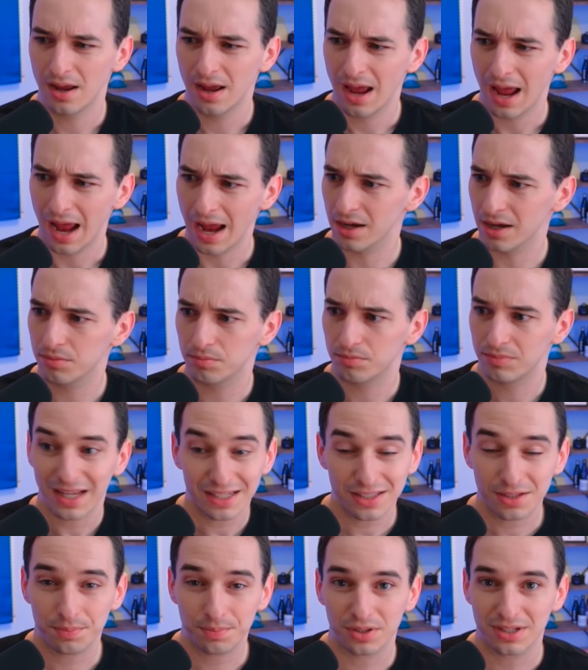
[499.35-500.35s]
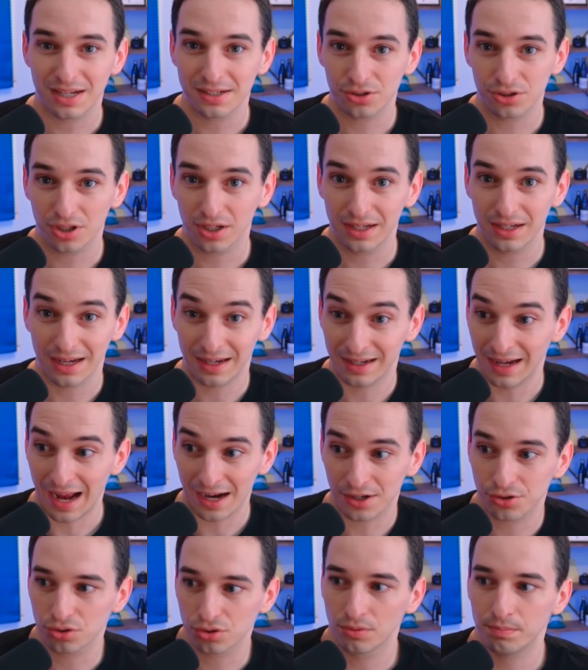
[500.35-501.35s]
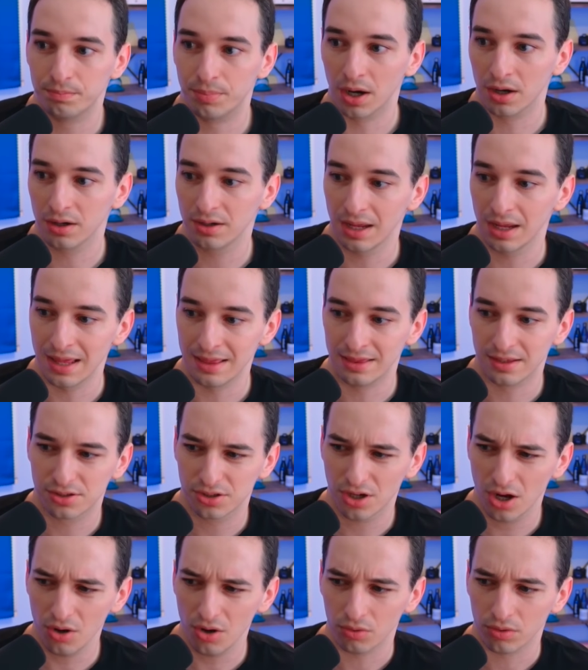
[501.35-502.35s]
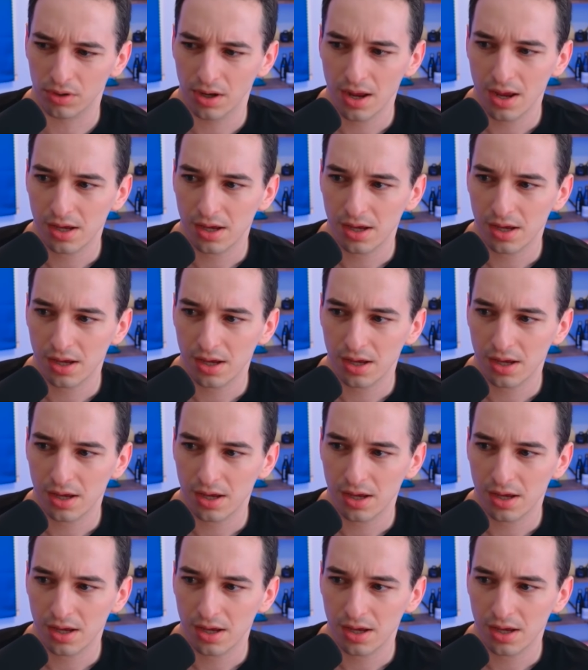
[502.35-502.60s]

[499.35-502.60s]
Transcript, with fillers: And that's potentially an actual bug in this code.